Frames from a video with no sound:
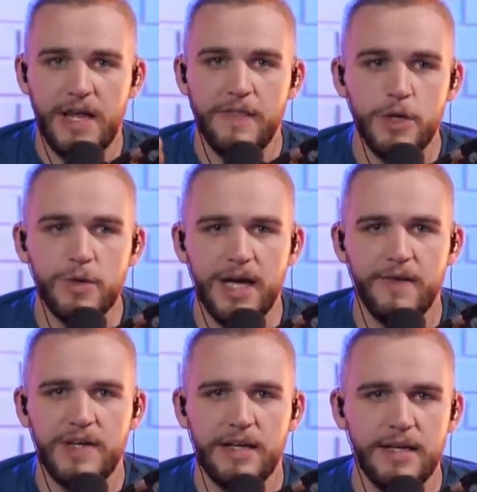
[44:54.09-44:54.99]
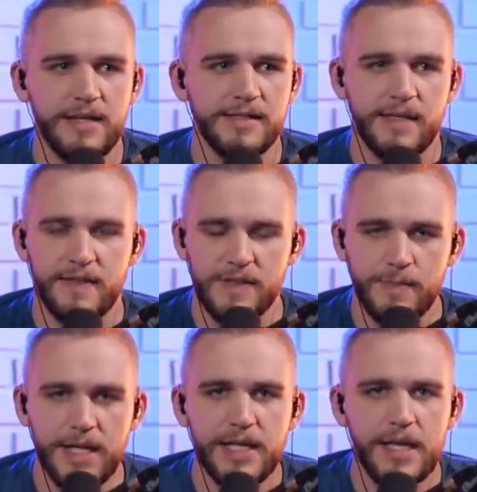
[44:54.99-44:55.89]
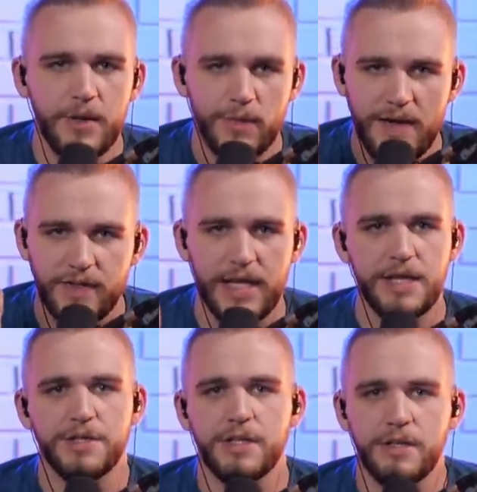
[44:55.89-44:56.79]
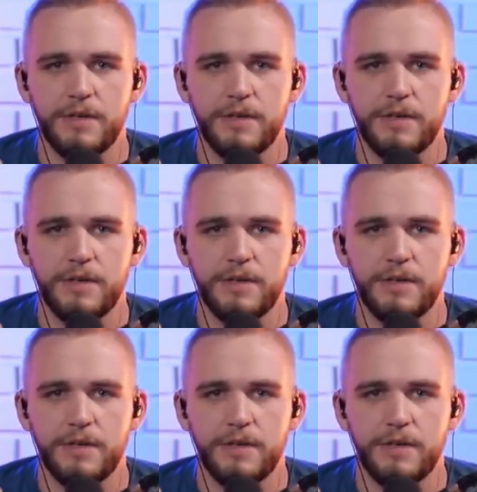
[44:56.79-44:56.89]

And the new covenant is like this mediated revelation